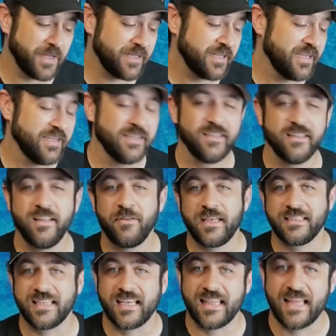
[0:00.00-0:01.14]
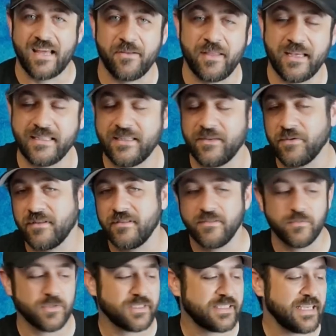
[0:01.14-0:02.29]
But little things like that are things that
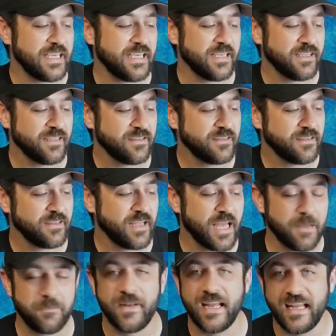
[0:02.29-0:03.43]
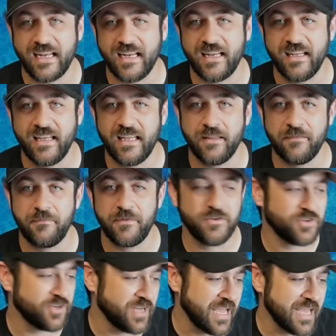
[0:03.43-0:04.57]
we'll see updated in the
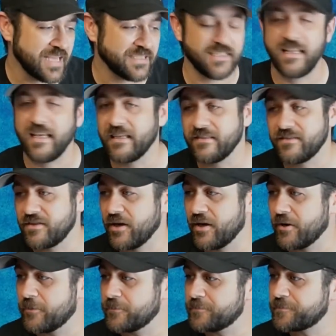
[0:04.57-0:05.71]
future as things go.